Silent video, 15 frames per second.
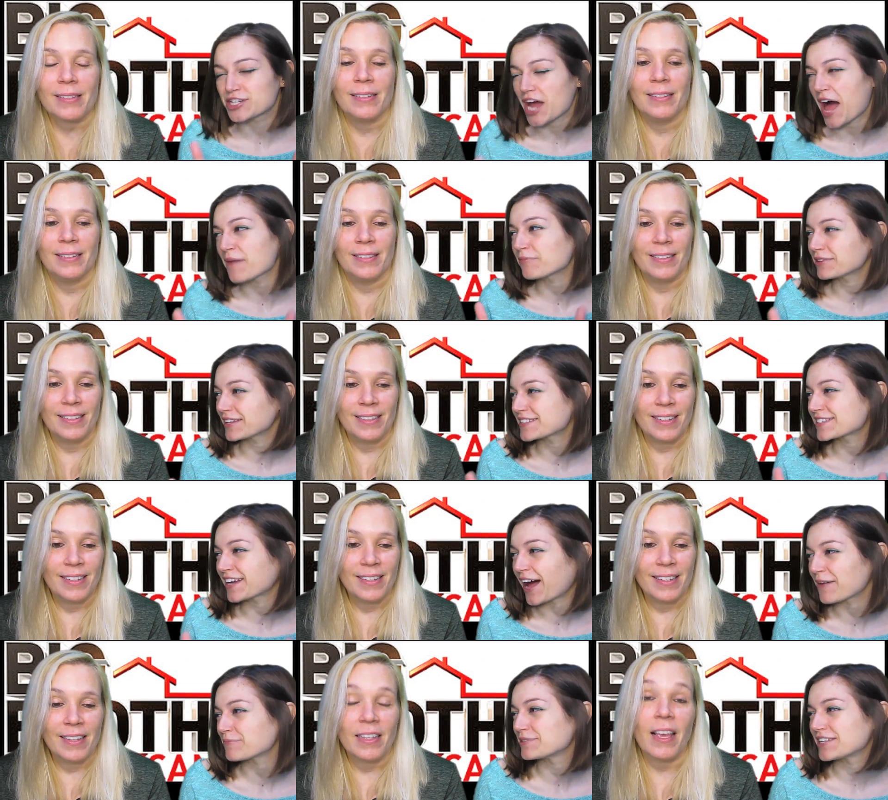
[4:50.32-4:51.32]
Speaker 1: job with this
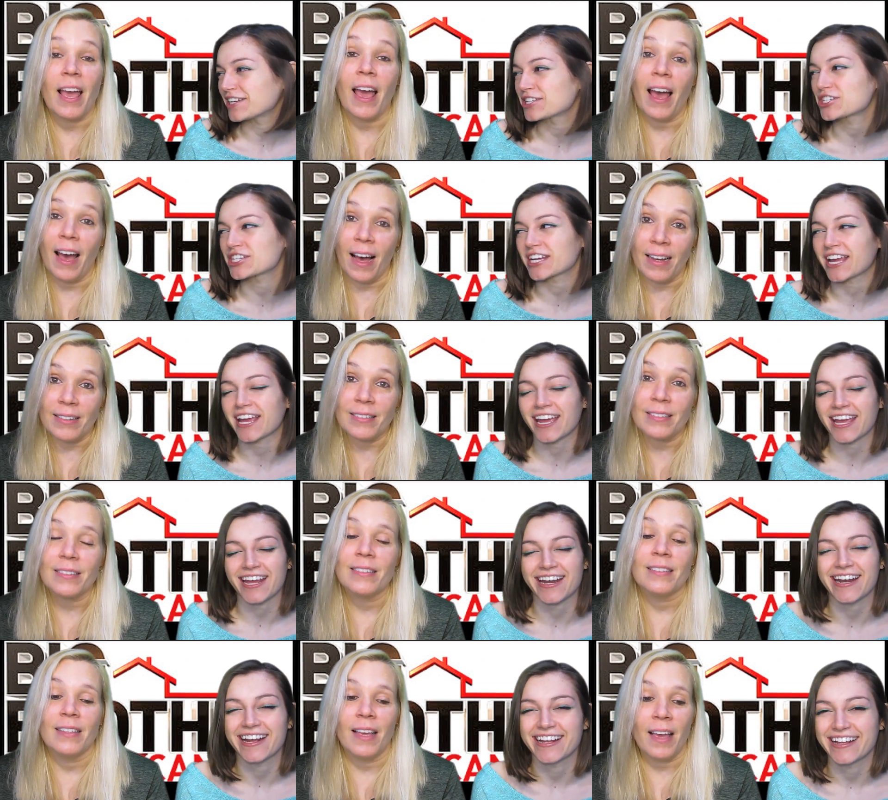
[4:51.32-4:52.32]
competition.
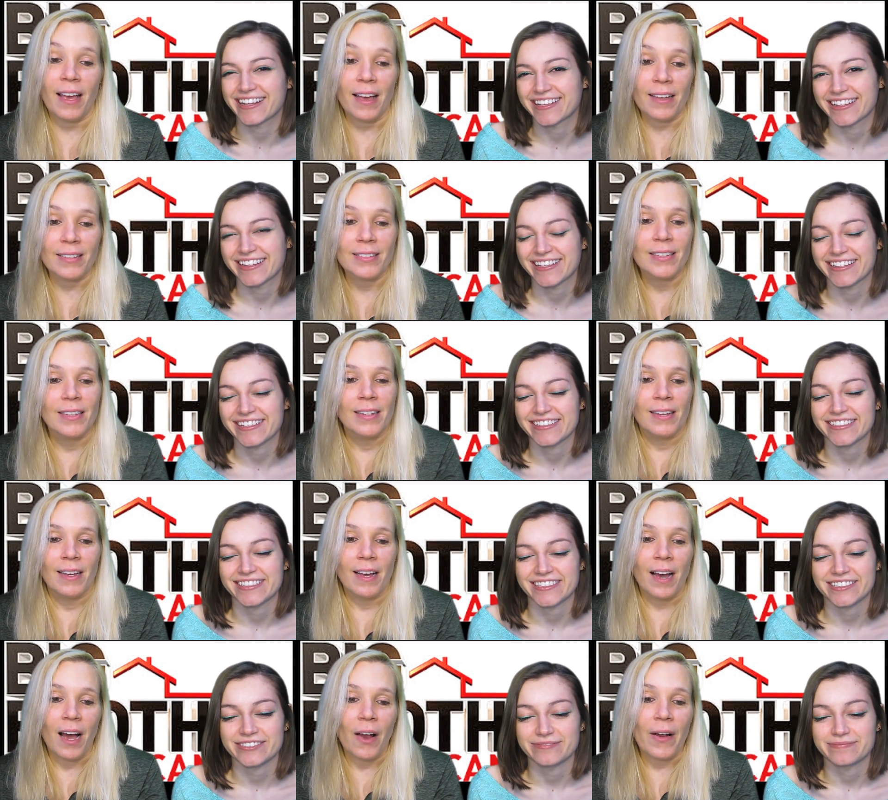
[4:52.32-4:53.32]
Yeah. yeah.
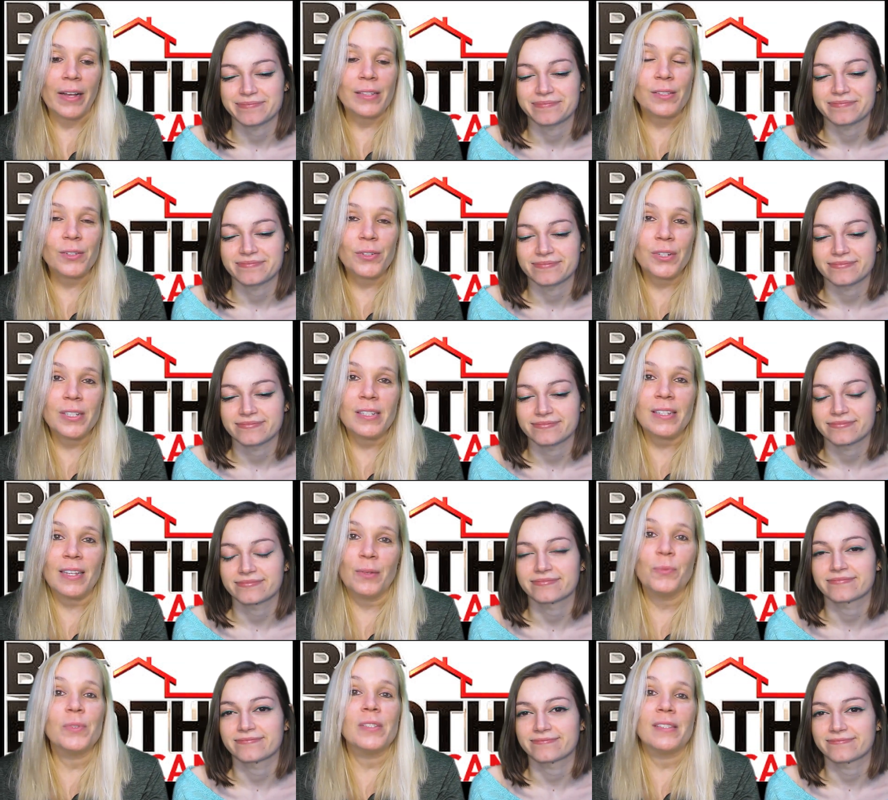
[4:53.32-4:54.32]
All right. So
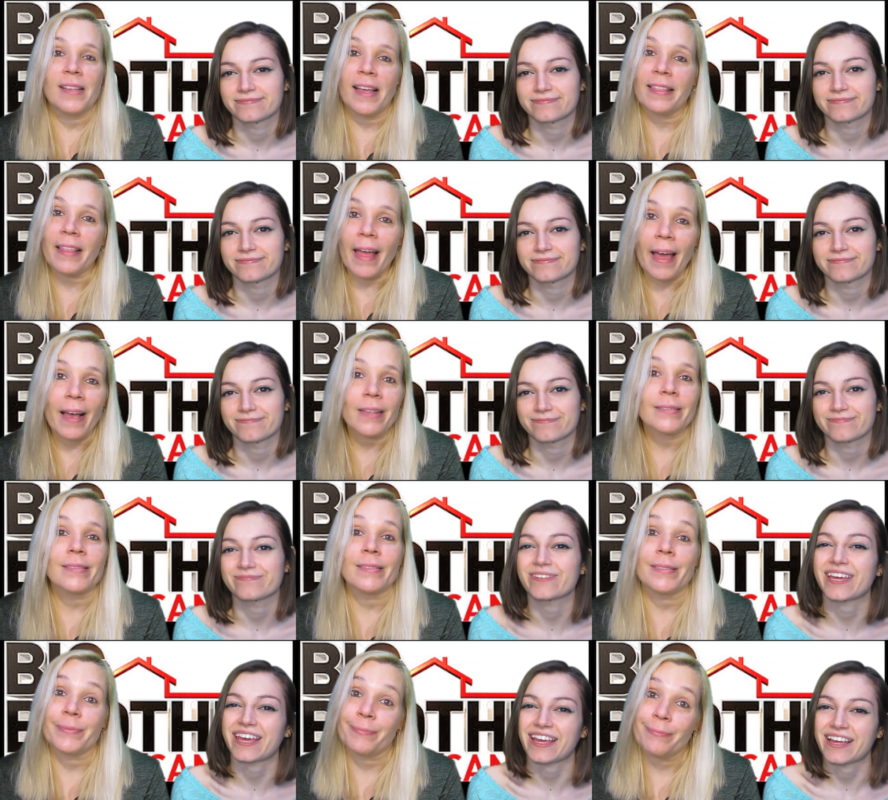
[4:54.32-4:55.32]
Christine was dead
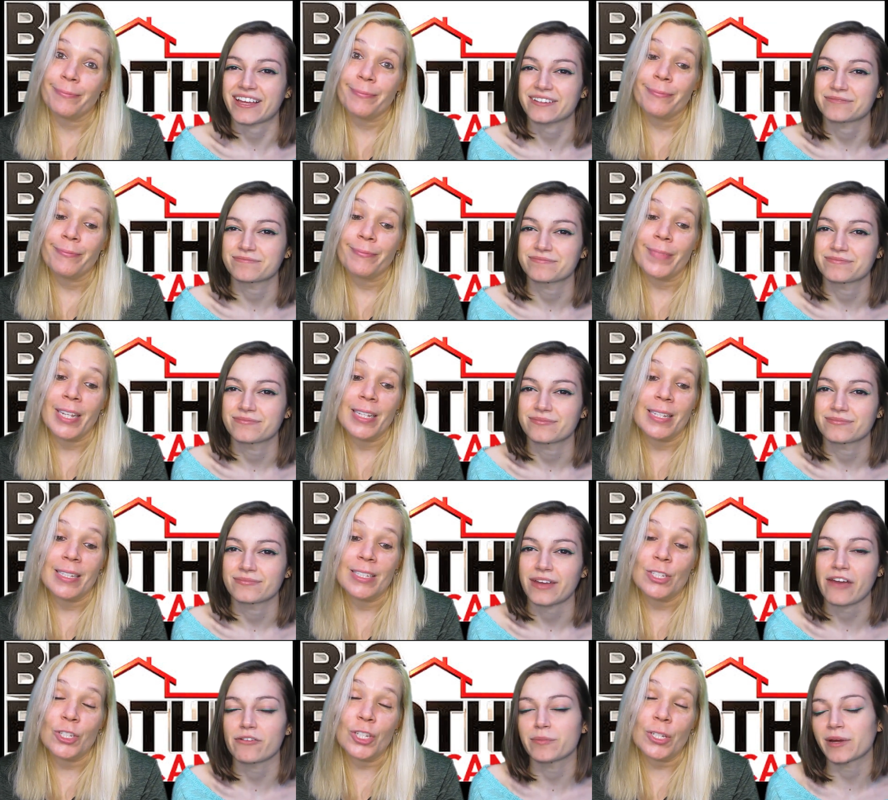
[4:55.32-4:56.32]
last. Yeah.
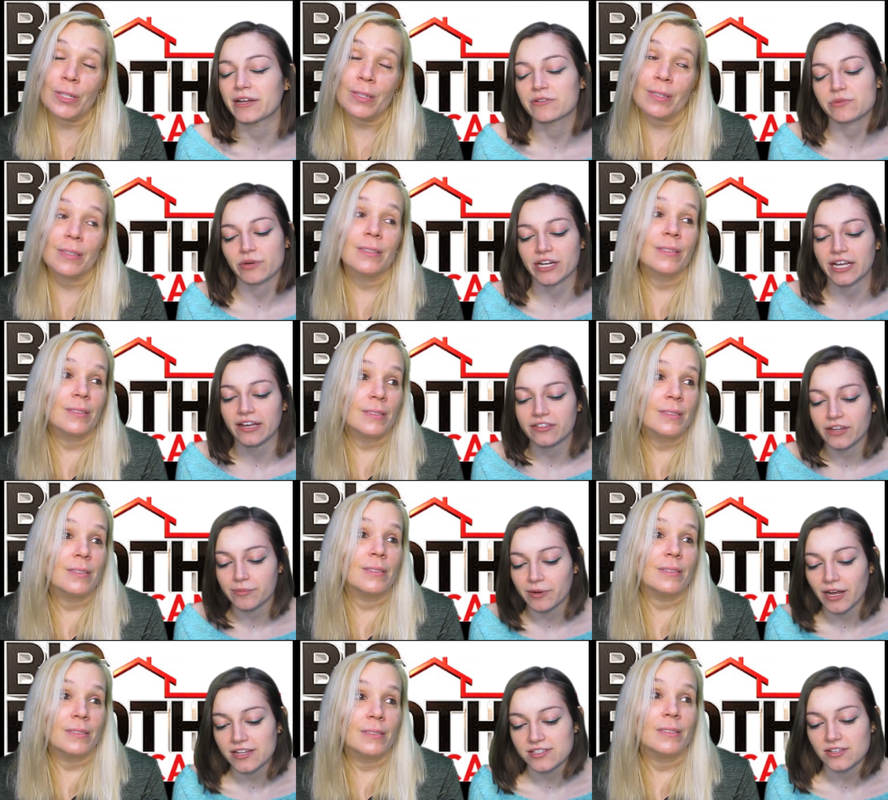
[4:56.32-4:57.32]
Speaker 2: Everybody was working on their
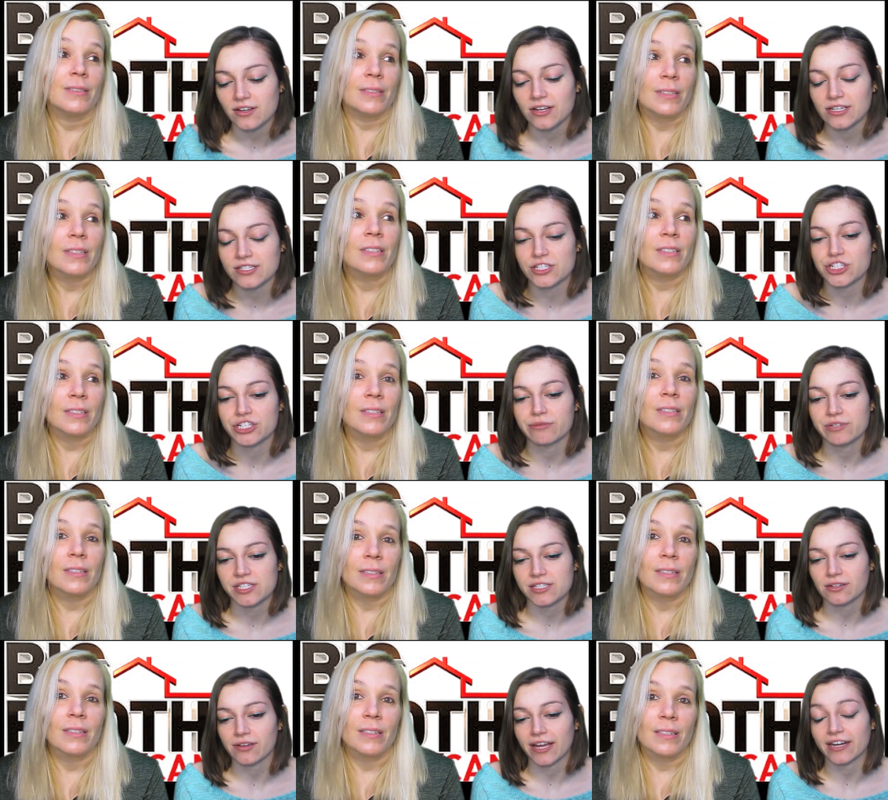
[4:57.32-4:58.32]
puzzles. She was
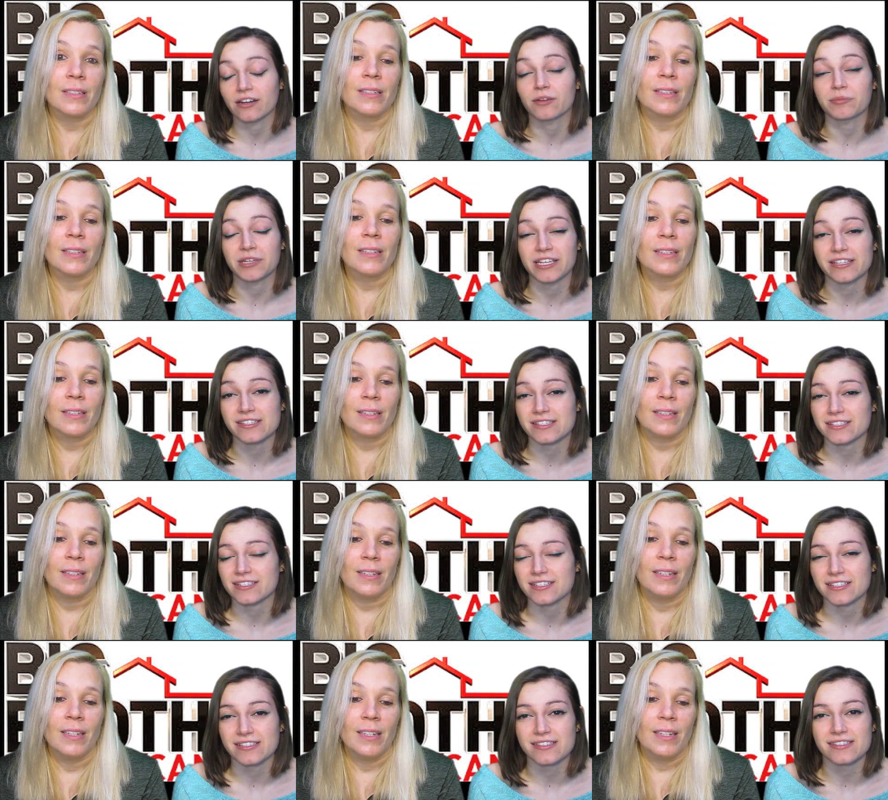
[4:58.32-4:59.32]
still getting her
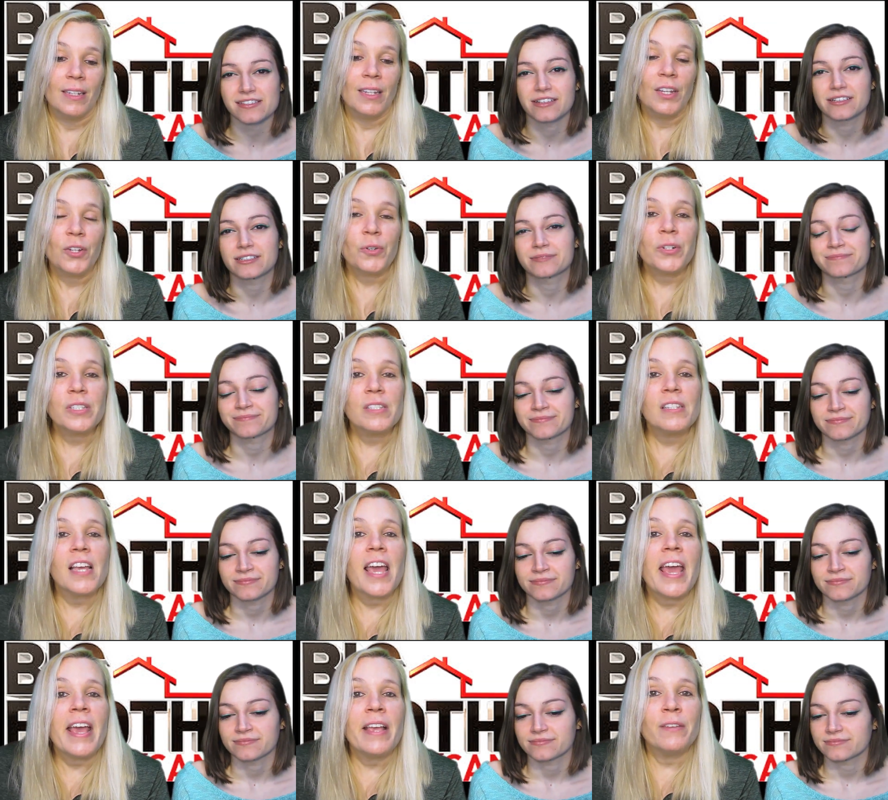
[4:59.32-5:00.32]
pieces.
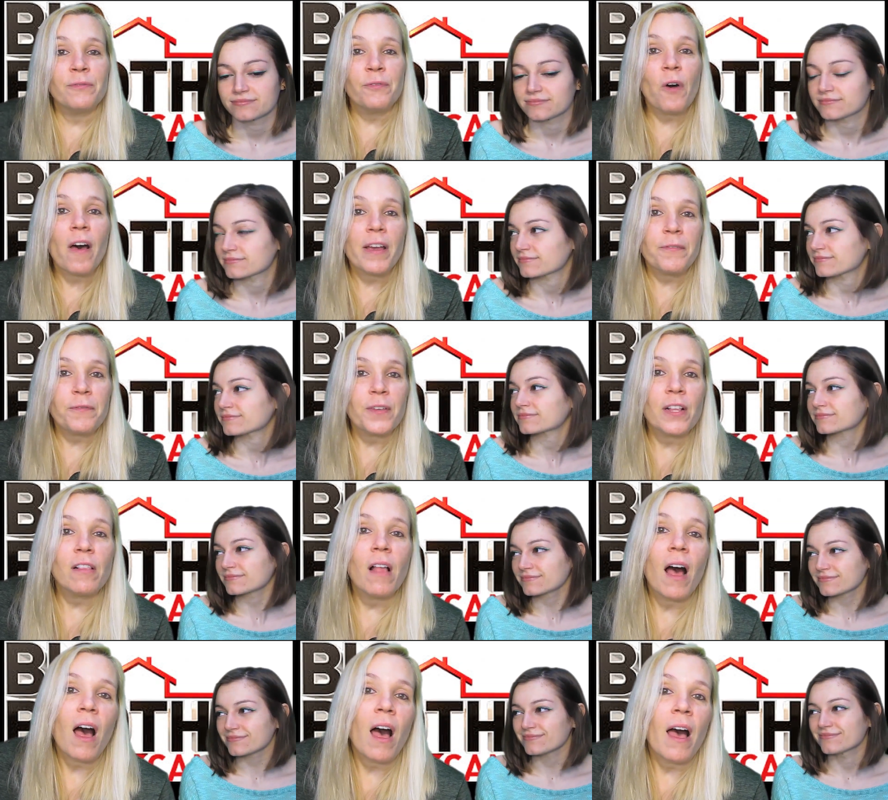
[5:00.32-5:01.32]
Speaker 1: Christine, Five Feet
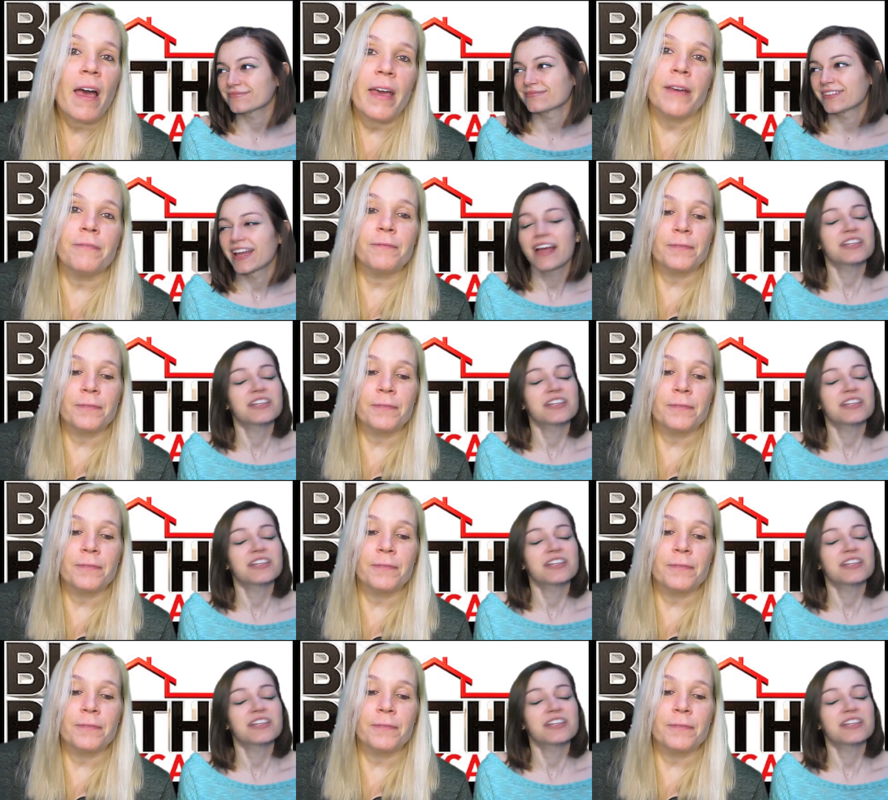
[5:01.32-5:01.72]
Live.